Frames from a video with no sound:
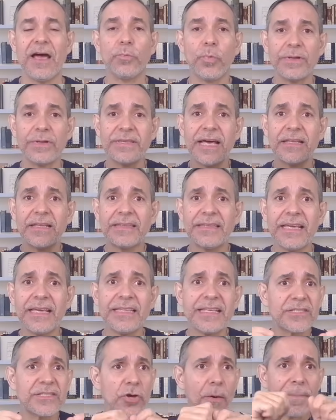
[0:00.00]
And what that
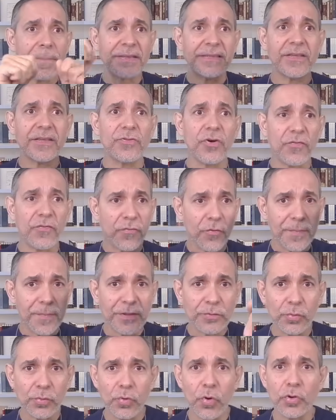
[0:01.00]
did is open the door for
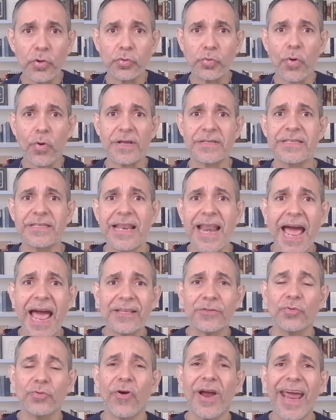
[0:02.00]
me to go to a
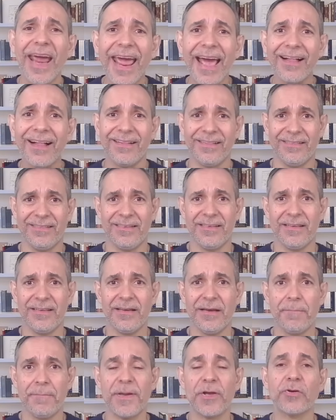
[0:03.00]
slide to hell.
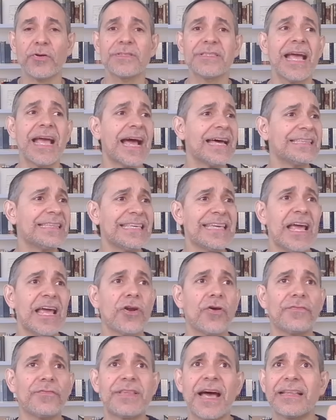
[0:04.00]
Because then at the
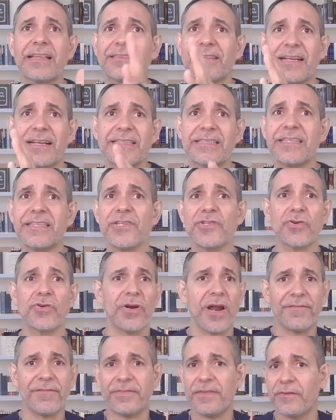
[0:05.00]
end of that
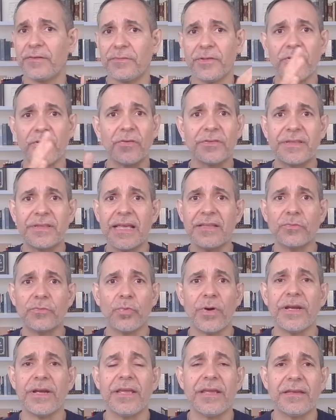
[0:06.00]
transition, after, you know,
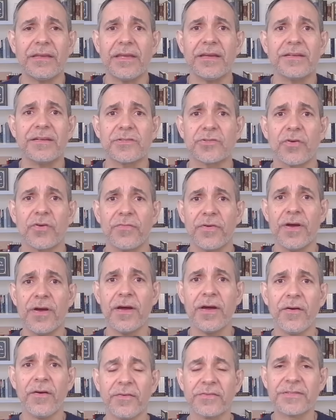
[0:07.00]
10, 20 years of
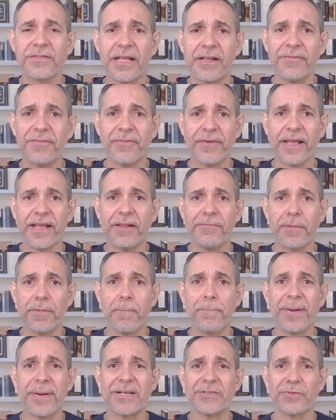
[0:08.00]
self-help
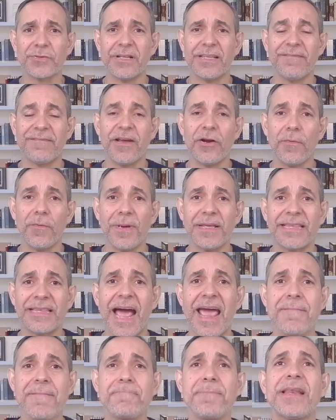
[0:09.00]
and personal
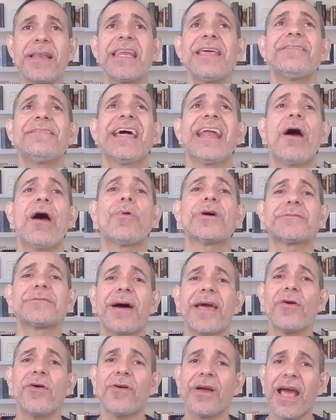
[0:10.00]
development, I believed that I
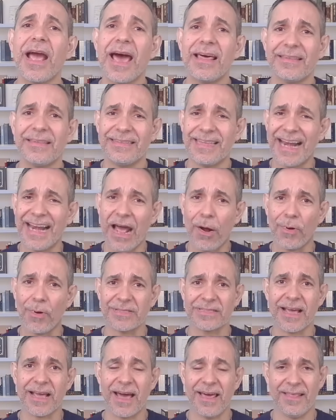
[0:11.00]
was my own God, that I
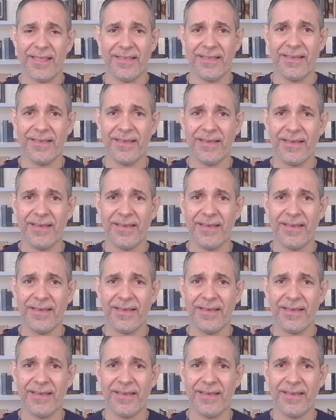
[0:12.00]
was God,